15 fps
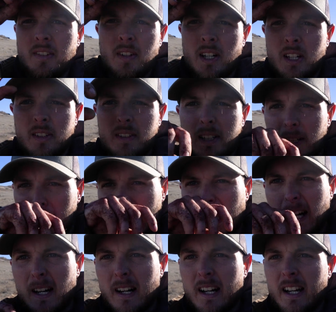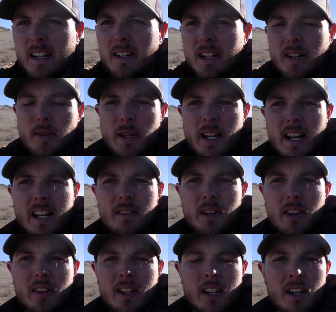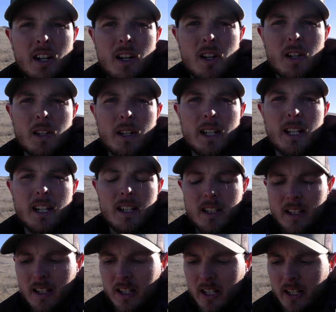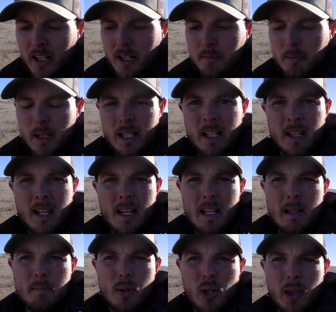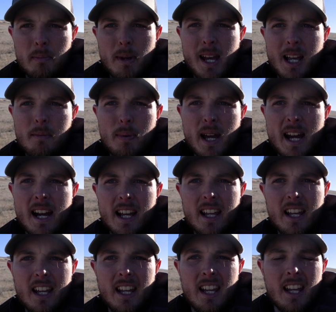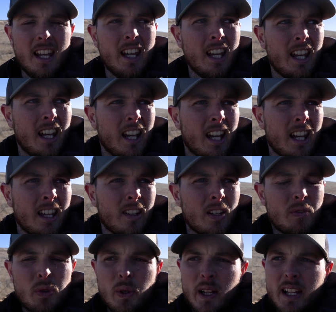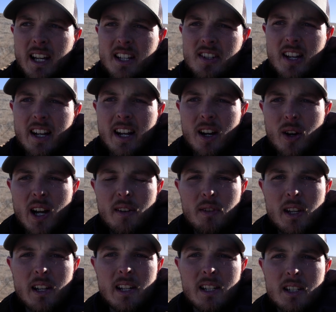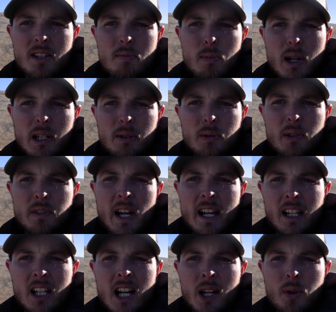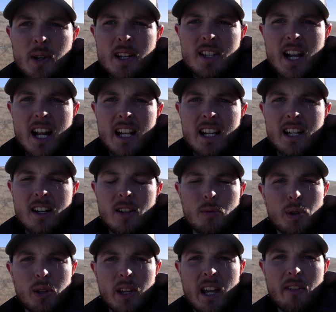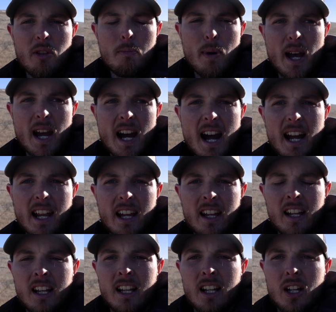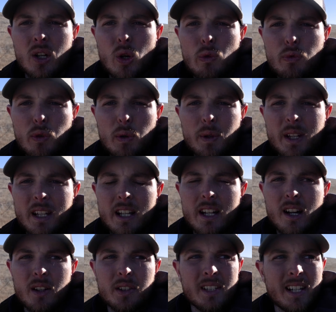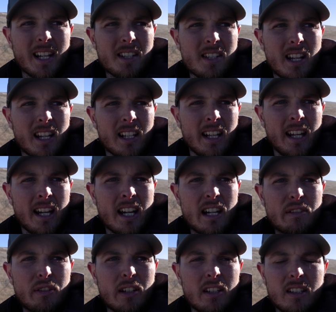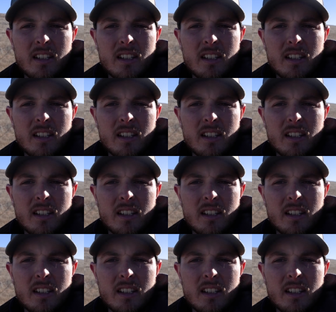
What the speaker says: Well, here we are. We got everything all cut up, put in the backpack. I don't even want to guess at how heavy it is, but we've got a long ways out of here, a really heavy pack. Hopefully we can get out in the next day and a half.